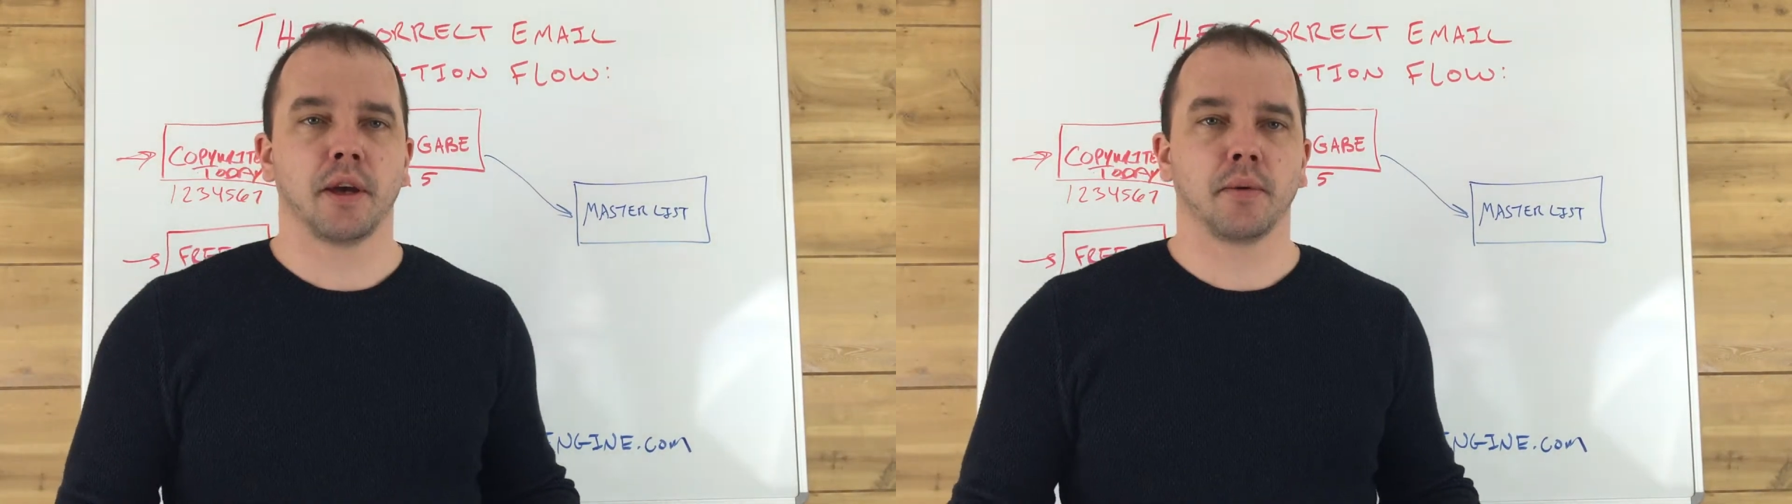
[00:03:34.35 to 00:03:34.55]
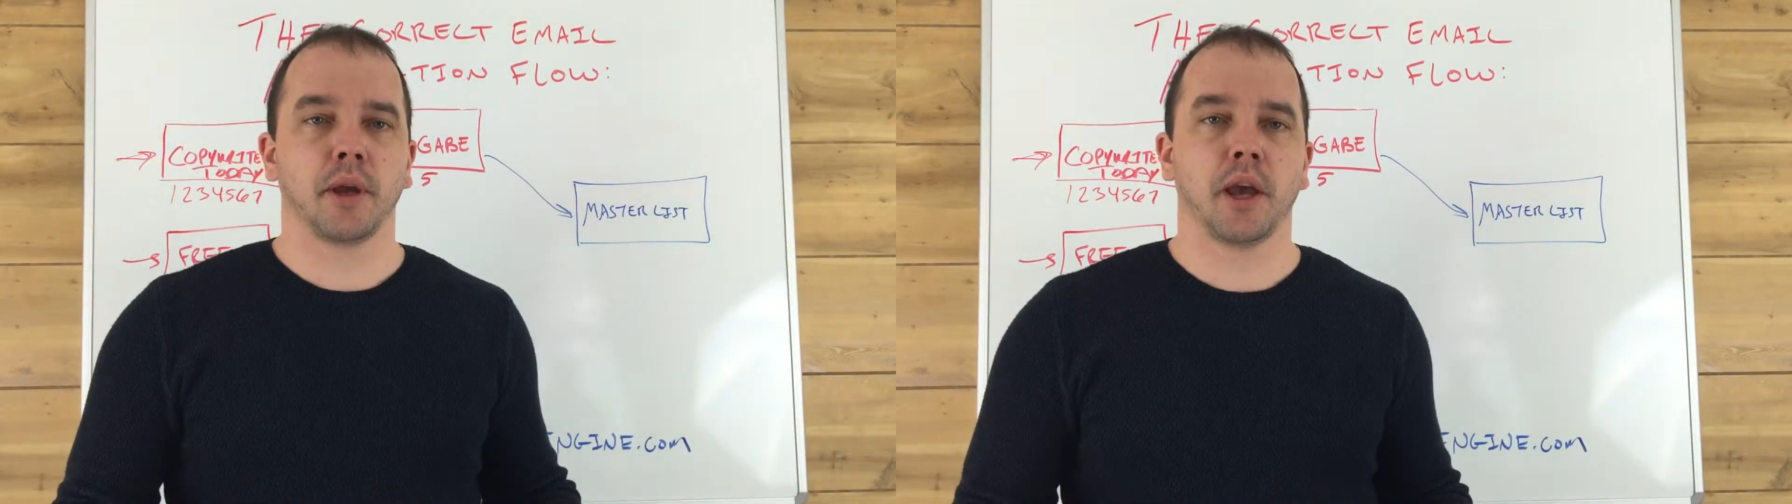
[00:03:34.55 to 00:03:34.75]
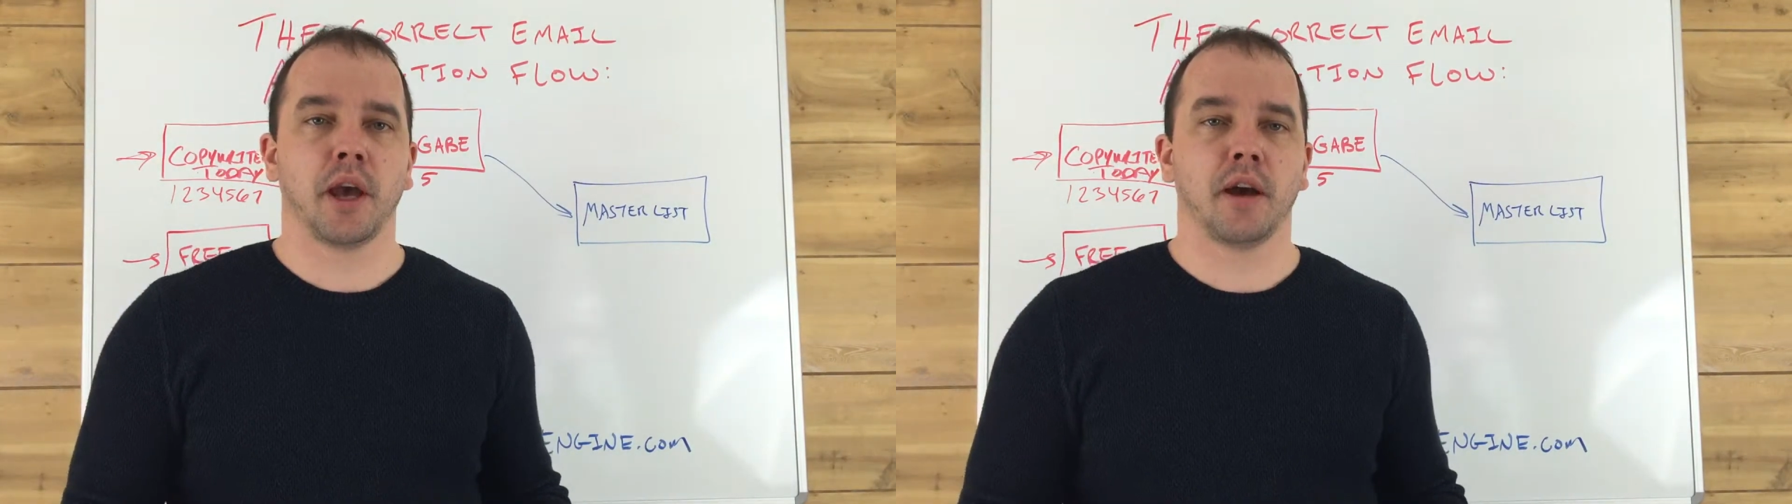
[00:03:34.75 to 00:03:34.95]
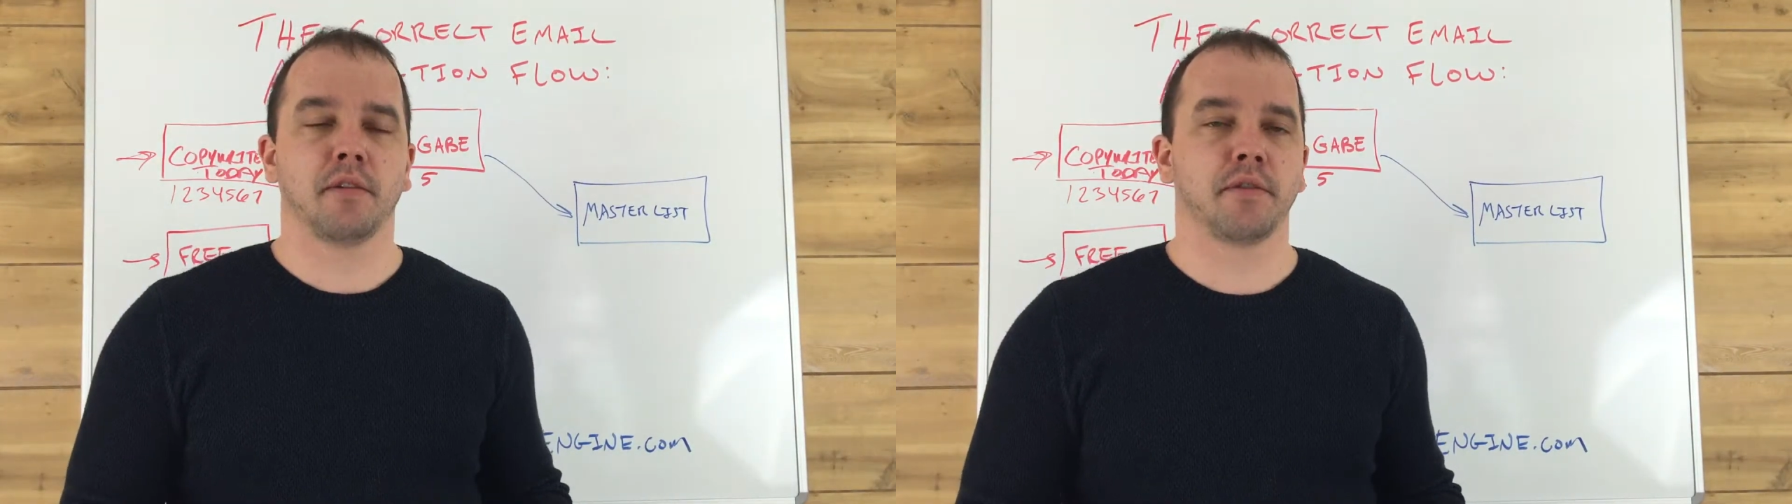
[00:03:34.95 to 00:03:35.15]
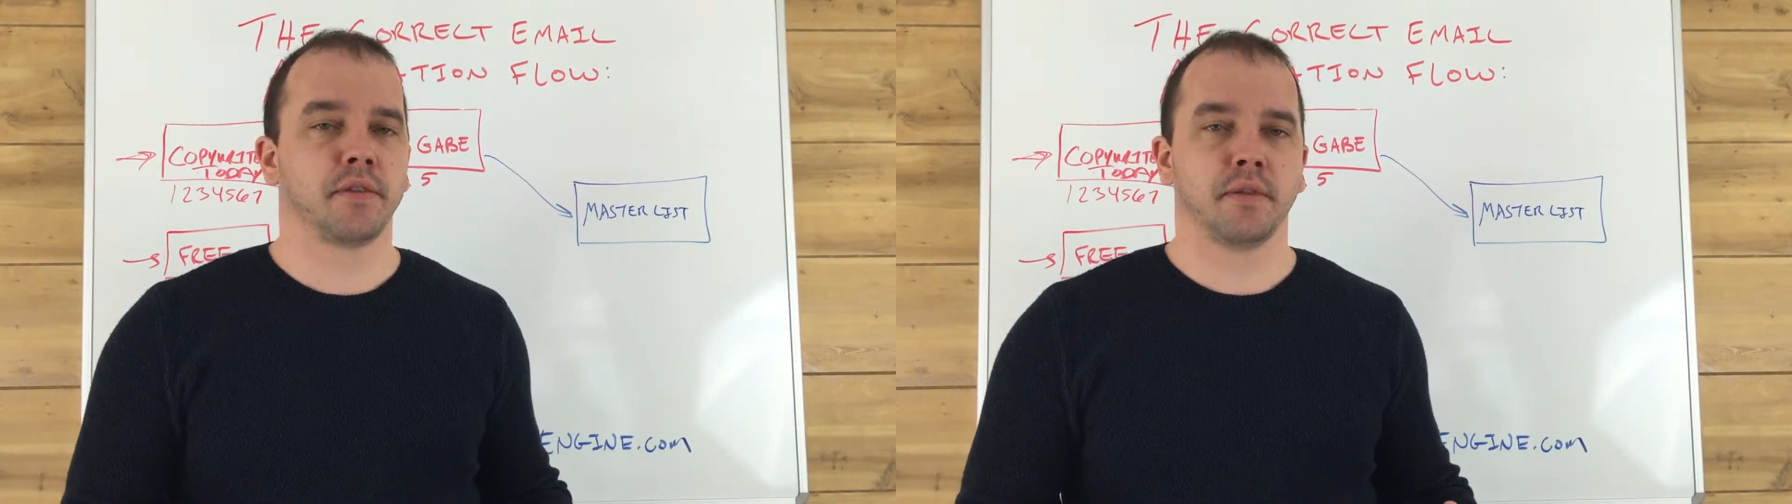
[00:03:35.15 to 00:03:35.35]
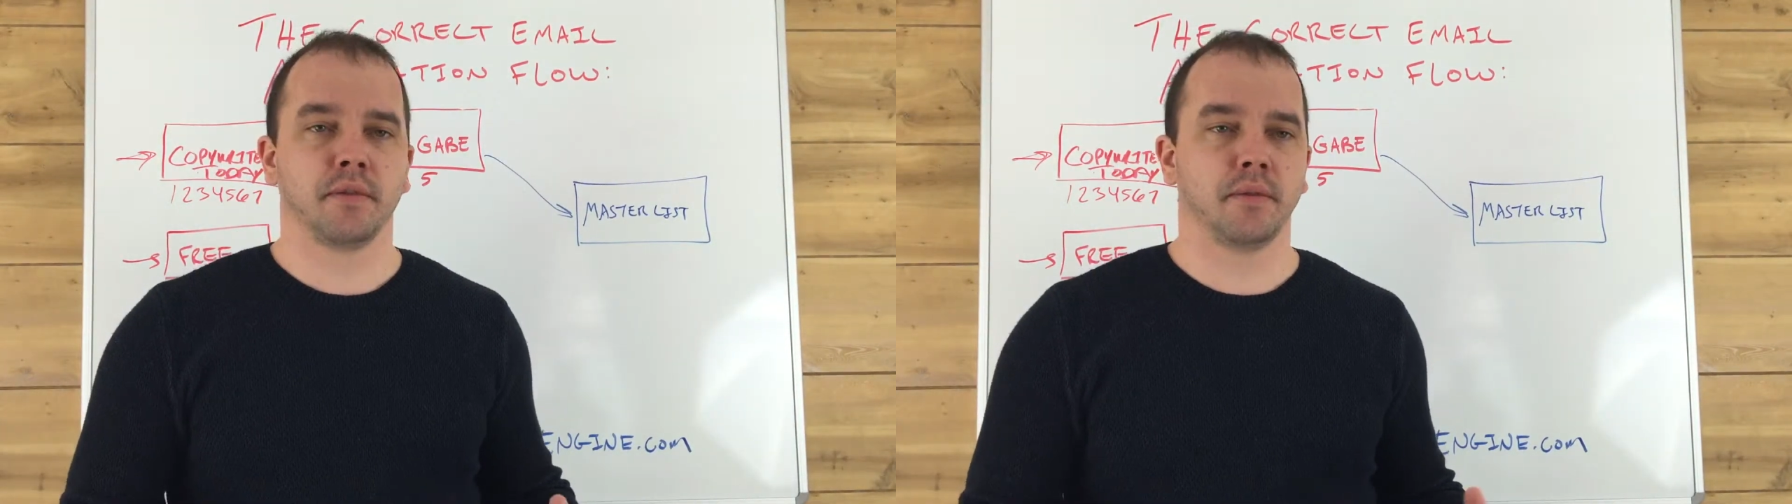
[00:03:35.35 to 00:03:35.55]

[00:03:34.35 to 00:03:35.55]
that we have,